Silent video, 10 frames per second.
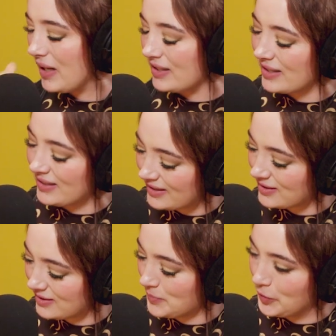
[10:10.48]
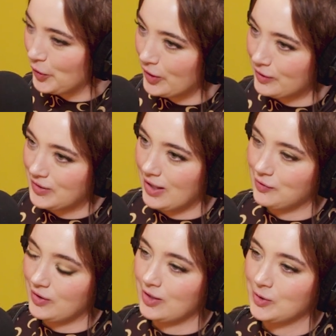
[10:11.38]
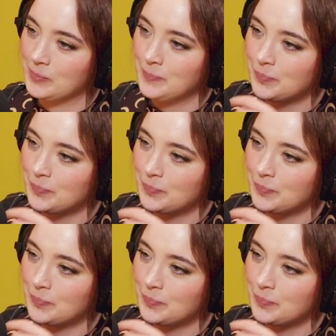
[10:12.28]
I think this is the plot of that film.